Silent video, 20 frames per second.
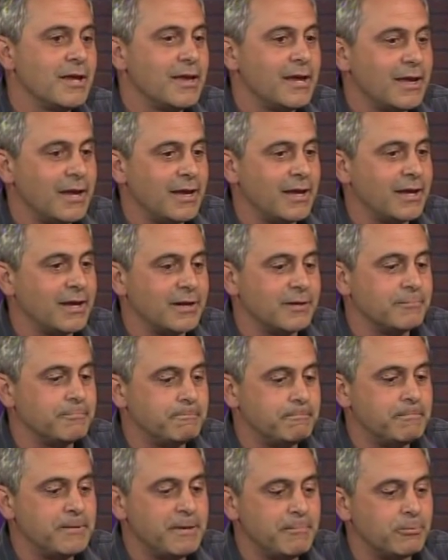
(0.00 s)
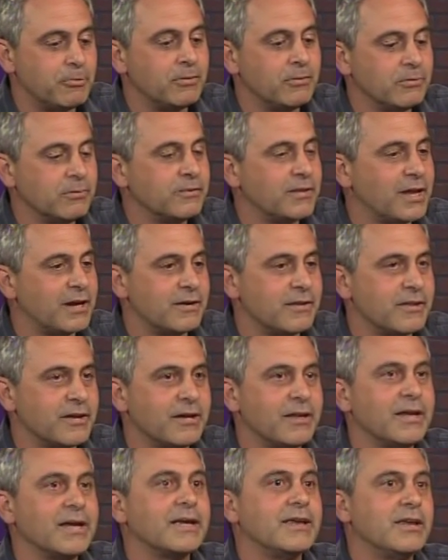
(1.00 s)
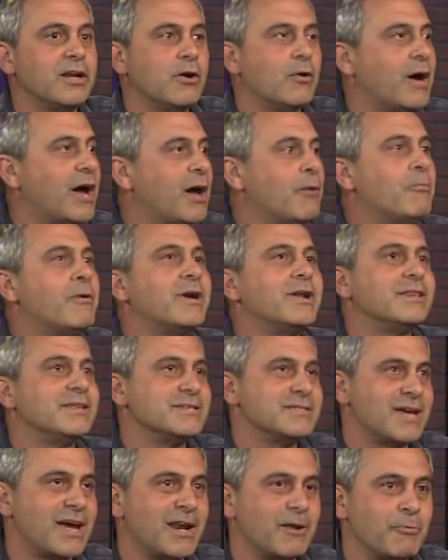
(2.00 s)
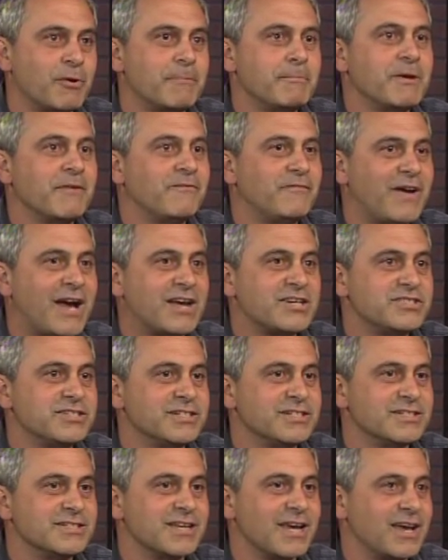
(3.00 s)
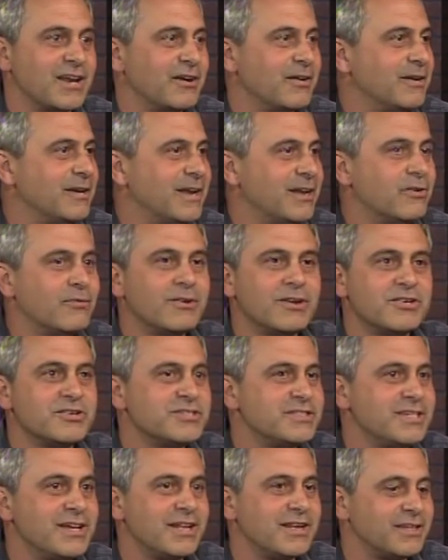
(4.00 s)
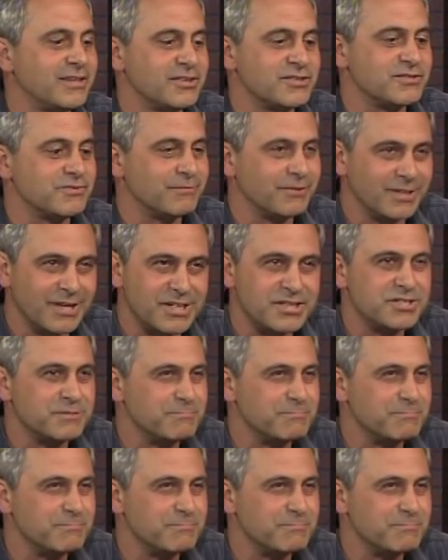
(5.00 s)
And people that are there like, I want to design, I want to be a fashion designer. And they don't understand that there's a relation